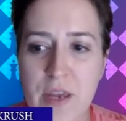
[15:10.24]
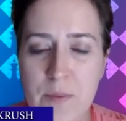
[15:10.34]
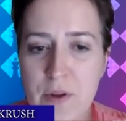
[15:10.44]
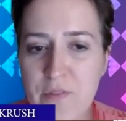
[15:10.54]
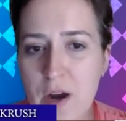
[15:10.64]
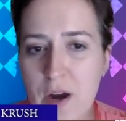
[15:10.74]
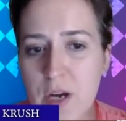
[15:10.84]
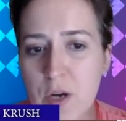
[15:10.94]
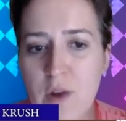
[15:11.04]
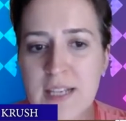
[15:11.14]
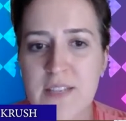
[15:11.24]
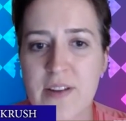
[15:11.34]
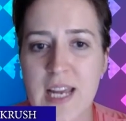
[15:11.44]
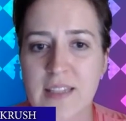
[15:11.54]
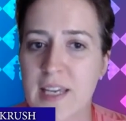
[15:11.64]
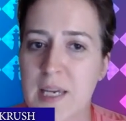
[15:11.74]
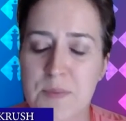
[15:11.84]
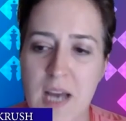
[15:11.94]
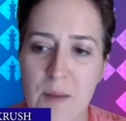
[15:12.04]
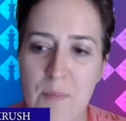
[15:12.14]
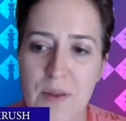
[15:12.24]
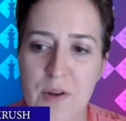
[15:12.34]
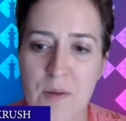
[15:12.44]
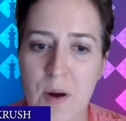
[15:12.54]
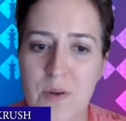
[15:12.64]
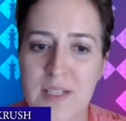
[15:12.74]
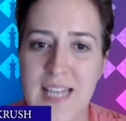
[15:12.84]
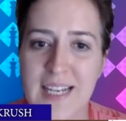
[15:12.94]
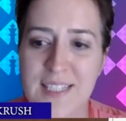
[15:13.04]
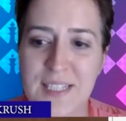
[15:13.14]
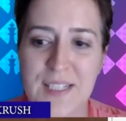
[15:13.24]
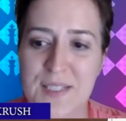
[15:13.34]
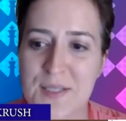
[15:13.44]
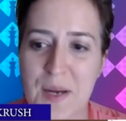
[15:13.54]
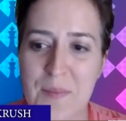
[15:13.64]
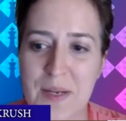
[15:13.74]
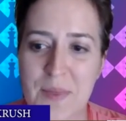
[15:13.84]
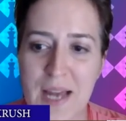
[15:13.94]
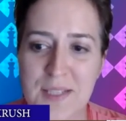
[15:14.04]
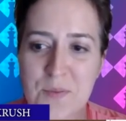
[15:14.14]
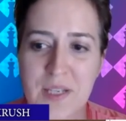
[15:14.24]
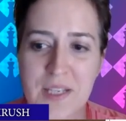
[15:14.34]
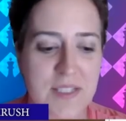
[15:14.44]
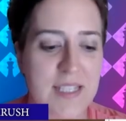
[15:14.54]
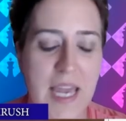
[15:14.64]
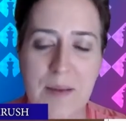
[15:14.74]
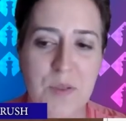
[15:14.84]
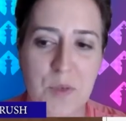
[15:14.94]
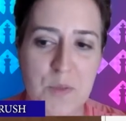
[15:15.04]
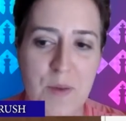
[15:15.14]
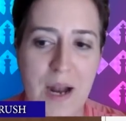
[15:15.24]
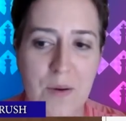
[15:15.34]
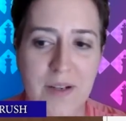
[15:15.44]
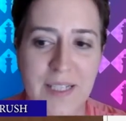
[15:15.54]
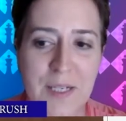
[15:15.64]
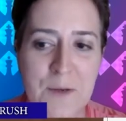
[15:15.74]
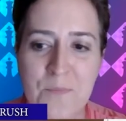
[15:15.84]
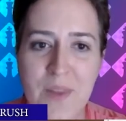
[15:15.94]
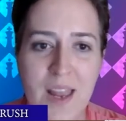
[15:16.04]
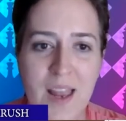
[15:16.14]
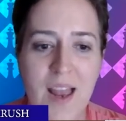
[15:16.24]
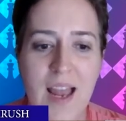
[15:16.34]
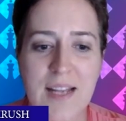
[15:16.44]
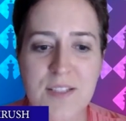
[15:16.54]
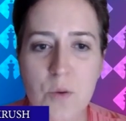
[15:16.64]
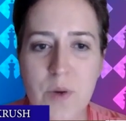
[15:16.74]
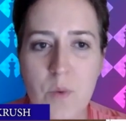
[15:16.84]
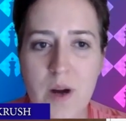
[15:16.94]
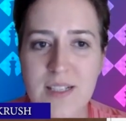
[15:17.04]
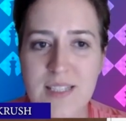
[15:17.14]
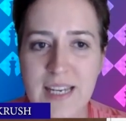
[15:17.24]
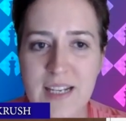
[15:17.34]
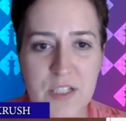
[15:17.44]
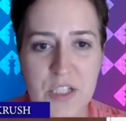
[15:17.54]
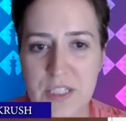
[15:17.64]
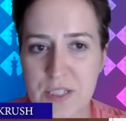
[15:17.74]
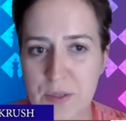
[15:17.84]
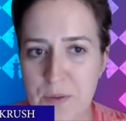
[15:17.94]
they're very aggressive, and yet they keep stopping their opponent's ideas. I mean, that's what gives this game so much power, you know? And so we want to take on G2.